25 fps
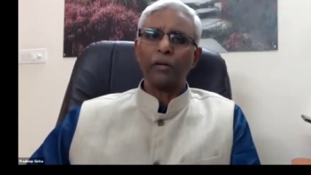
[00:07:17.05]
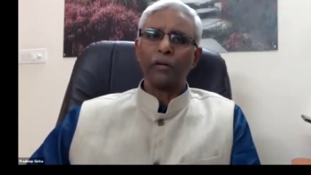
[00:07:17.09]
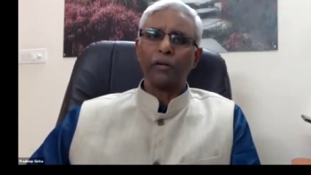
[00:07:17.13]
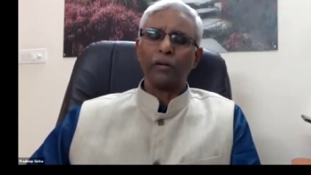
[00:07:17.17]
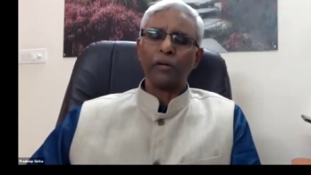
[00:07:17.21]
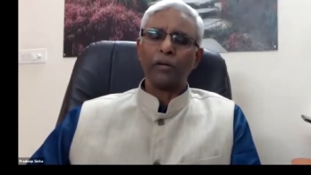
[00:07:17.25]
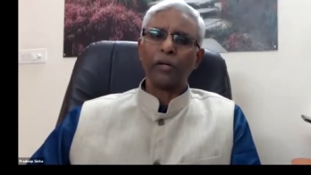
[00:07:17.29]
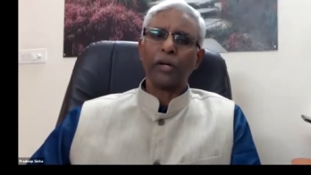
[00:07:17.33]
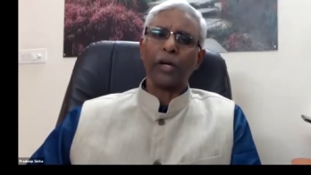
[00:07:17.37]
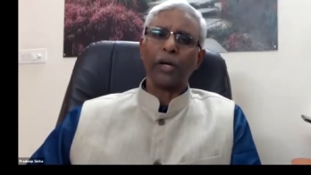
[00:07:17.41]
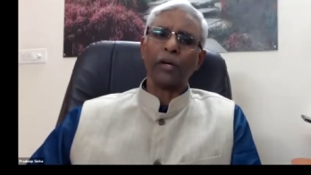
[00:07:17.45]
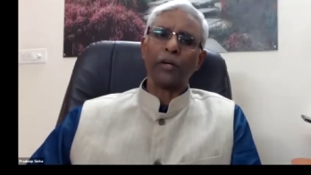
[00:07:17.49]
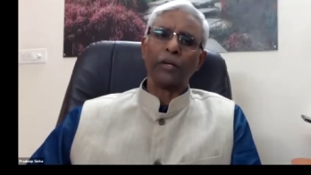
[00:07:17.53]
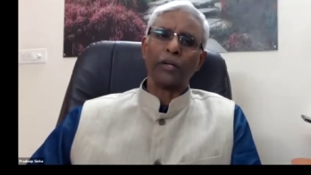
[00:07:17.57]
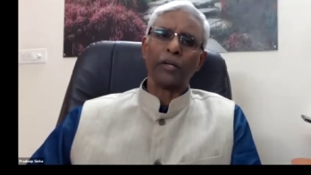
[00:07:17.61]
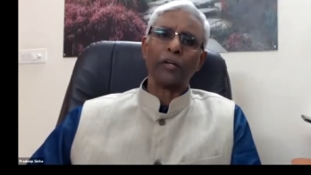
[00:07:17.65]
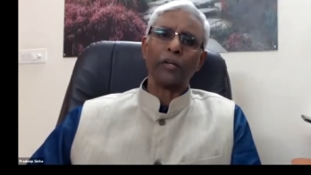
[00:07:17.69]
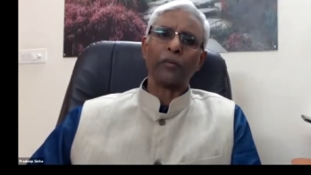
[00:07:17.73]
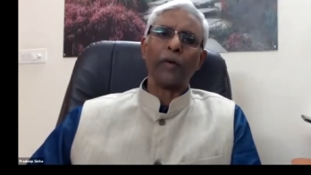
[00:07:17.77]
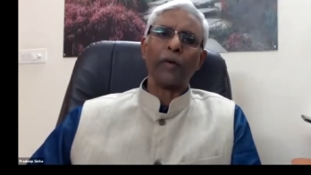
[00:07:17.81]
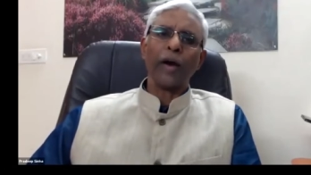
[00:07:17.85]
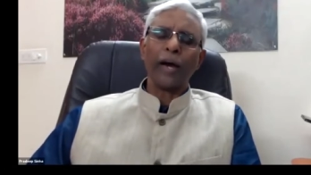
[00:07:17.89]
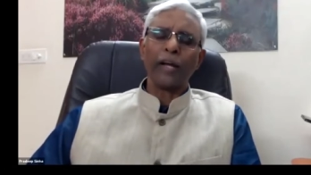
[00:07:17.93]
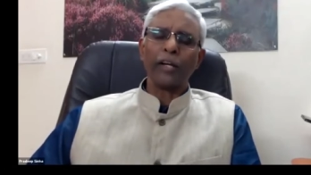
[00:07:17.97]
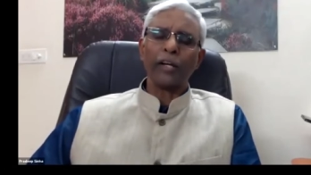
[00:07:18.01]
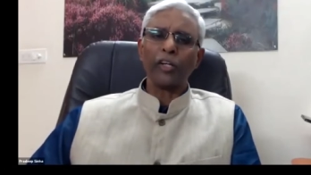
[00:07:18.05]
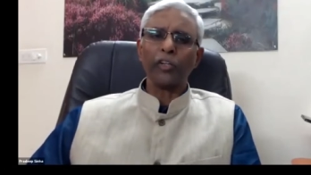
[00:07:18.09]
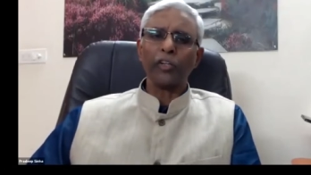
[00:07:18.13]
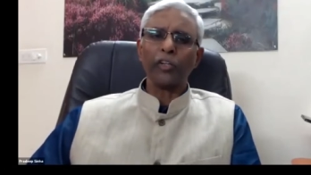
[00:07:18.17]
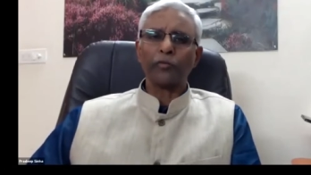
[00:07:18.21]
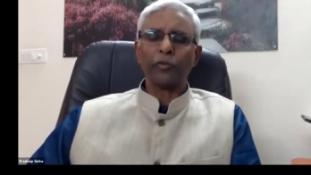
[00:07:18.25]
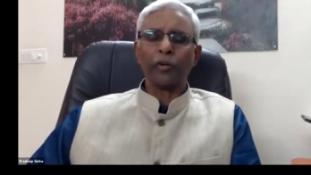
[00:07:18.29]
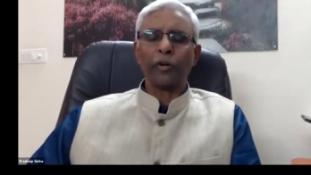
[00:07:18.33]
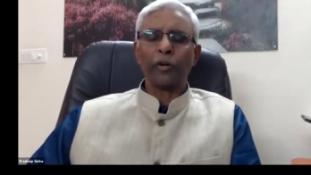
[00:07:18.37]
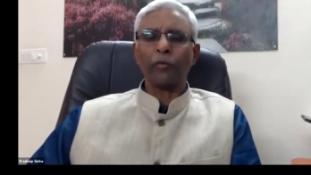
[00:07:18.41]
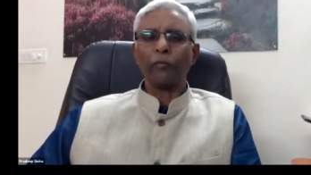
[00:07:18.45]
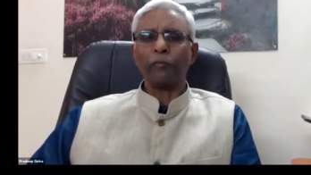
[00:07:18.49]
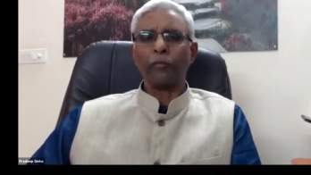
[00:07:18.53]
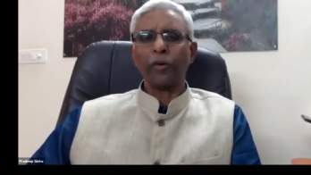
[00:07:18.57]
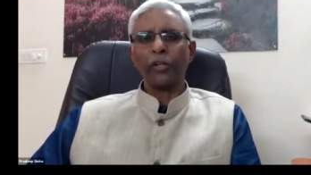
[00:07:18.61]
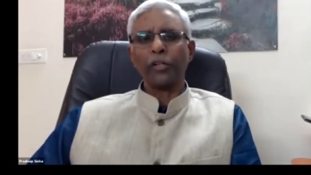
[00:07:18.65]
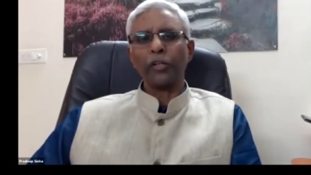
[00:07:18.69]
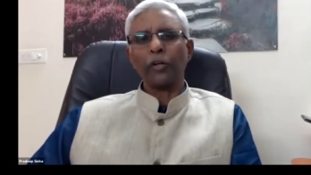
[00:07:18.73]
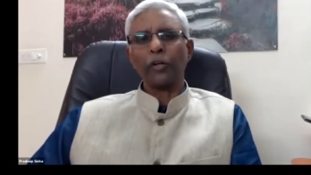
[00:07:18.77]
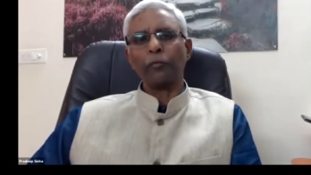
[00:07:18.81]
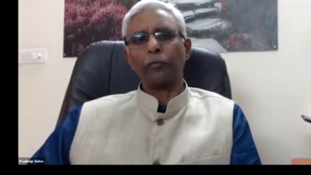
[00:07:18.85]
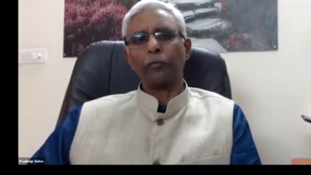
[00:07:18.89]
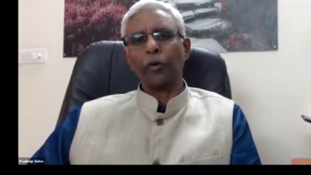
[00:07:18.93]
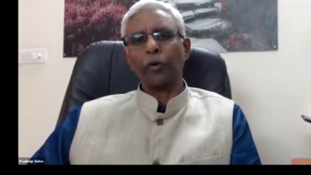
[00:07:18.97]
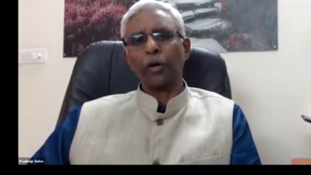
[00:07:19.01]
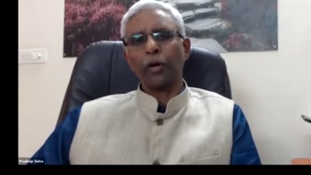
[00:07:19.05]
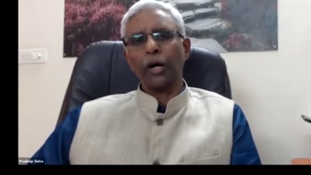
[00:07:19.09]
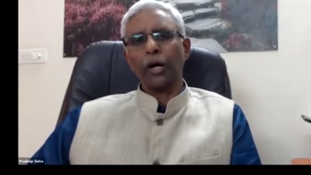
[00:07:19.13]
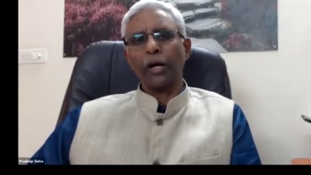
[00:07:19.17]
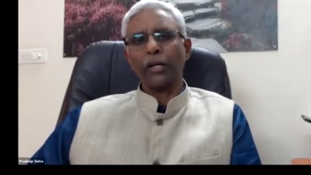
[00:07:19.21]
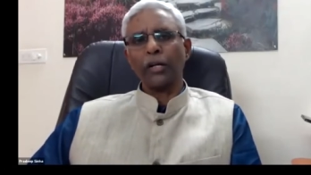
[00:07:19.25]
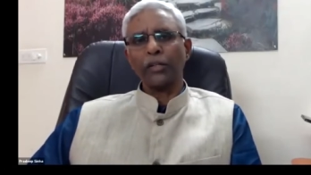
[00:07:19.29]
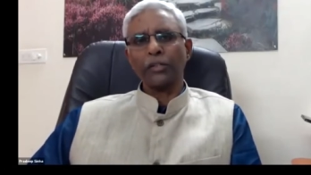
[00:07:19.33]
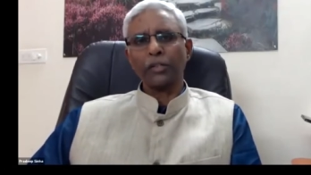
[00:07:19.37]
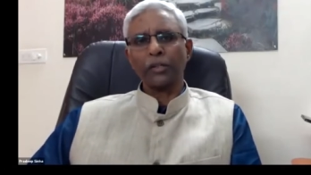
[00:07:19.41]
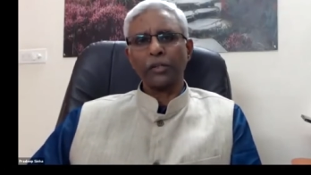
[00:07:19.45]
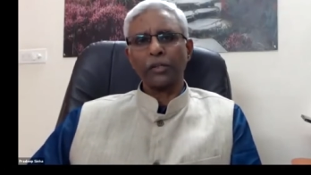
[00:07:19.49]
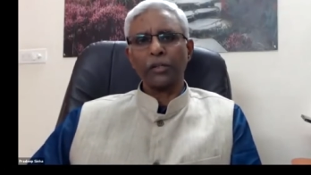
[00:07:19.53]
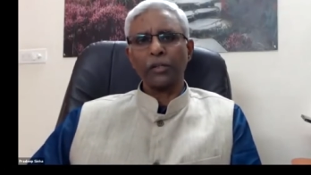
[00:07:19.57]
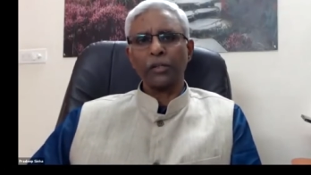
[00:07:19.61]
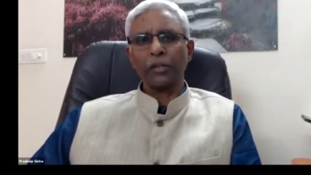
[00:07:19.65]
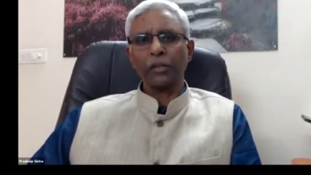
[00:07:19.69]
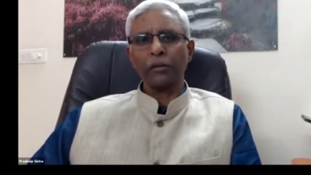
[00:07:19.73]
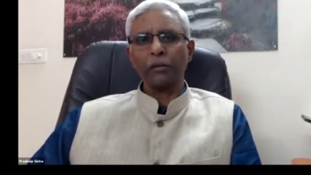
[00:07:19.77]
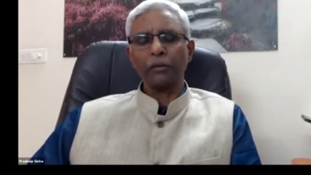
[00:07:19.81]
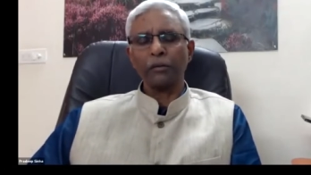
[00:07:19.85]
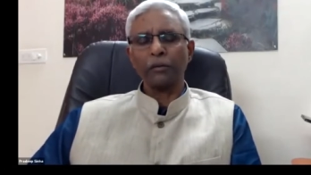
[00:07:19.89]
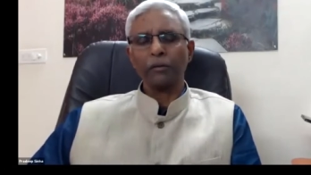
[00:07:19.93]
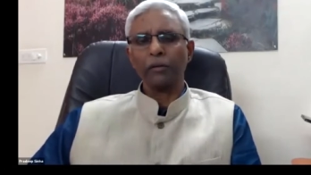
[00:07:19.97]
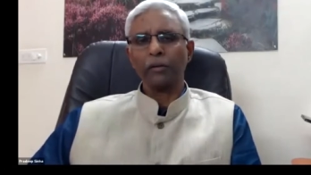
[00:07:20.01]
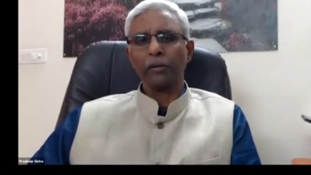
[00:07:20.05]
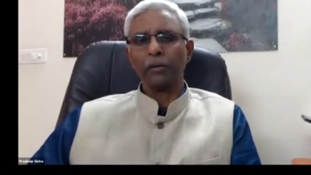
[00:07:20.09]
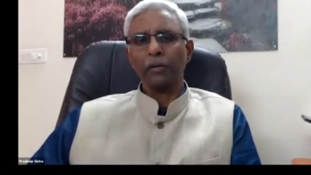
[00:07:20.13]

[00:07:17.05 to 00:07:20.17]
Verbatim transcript: Okay, it varies from weather forecasting,